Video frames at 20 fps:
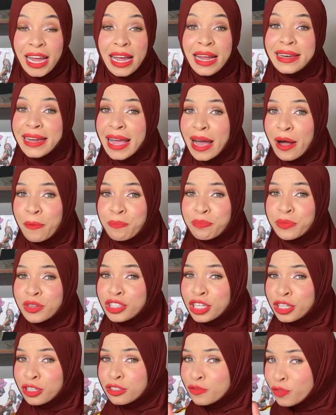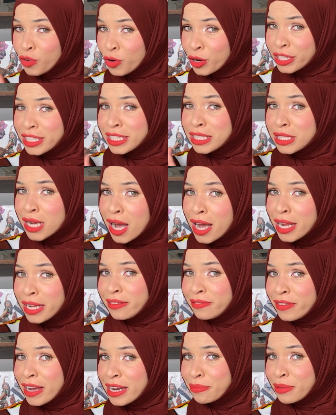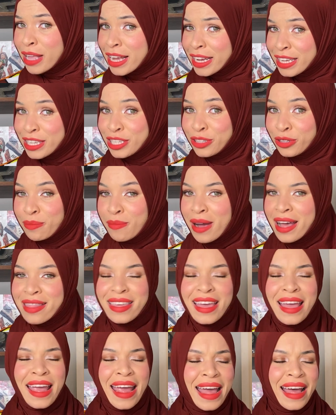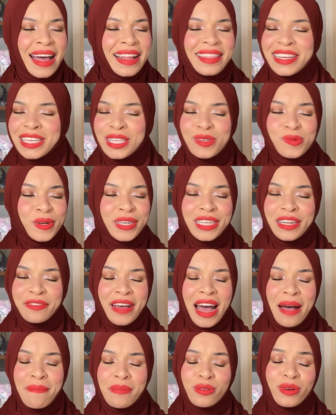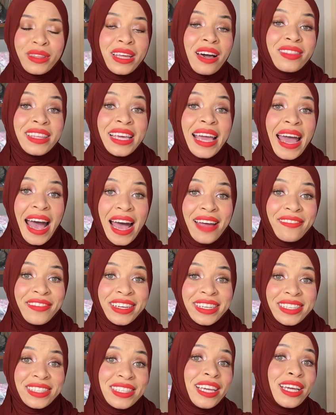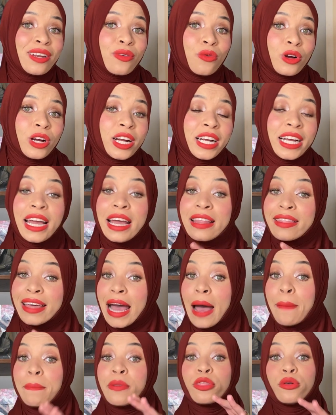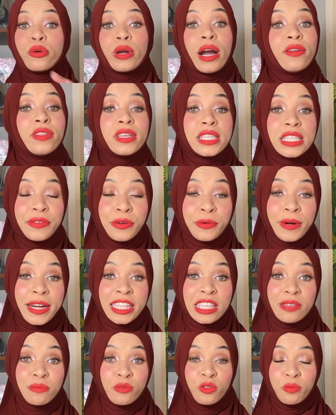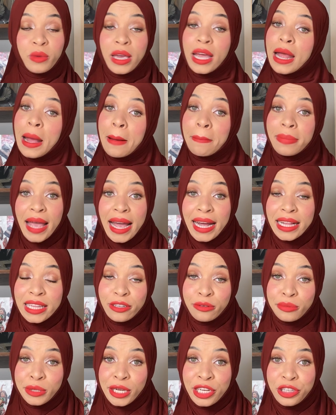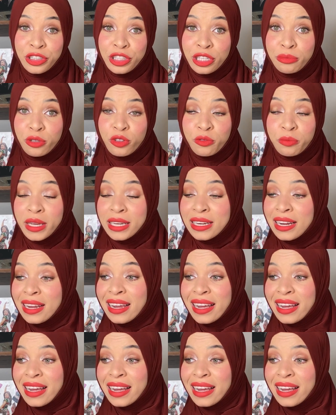Now, Gerald Ford did not invent Black History Month, and this wouldn't have happened without the advocacy and work that happened throughout the Civil Rights Movement, Black Liberation Movement,